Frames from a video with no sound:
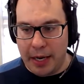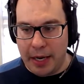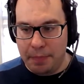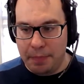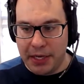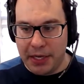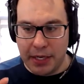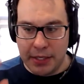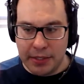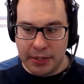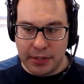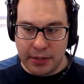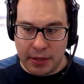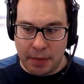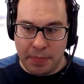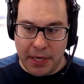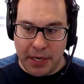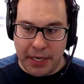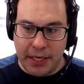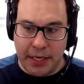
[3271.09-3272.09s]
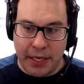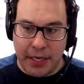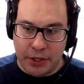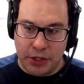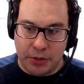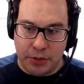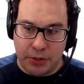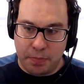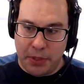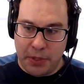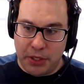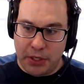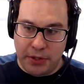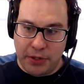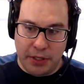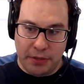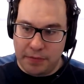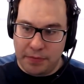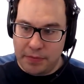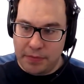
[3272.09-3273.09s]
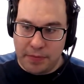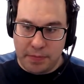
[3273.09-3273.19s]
because somebody can just build the